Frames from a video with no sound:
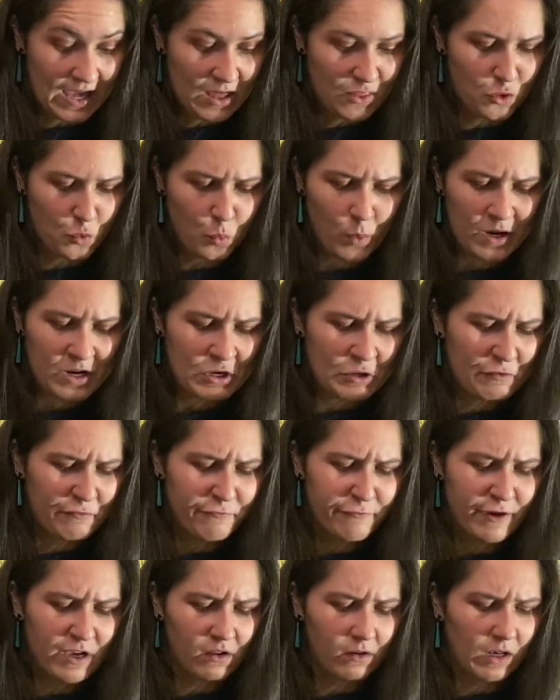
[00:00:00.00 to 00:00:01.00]
the one who
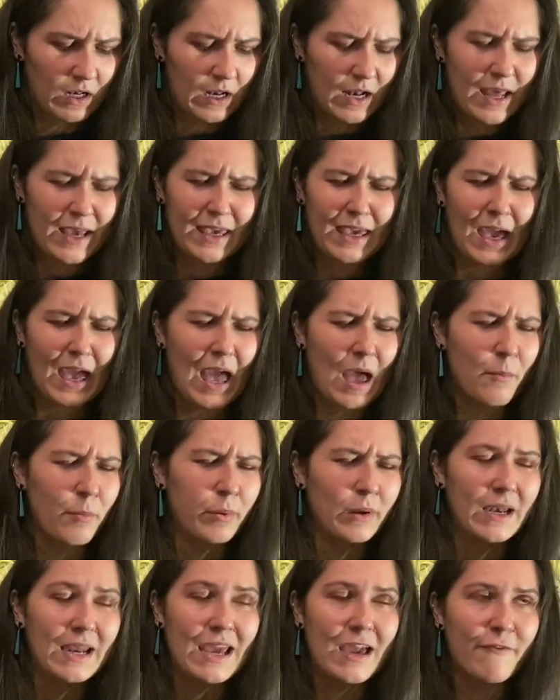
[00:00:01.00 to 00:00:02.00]
felt like
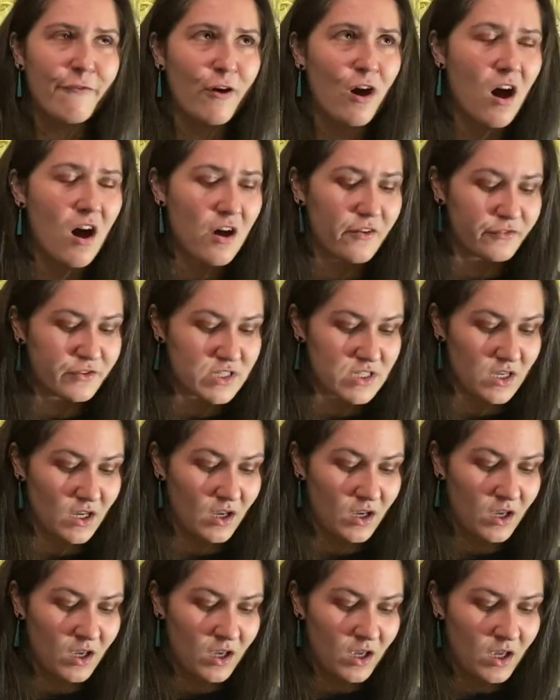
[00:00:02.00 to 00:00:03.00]
happily ever
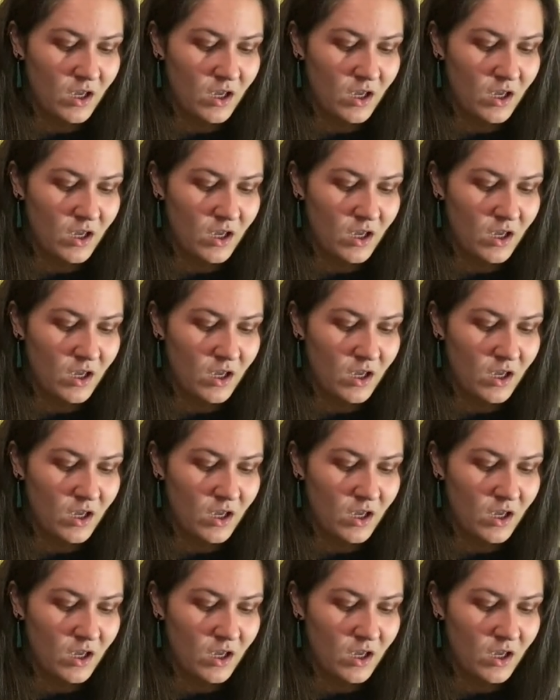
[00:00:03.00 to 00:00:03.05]
after,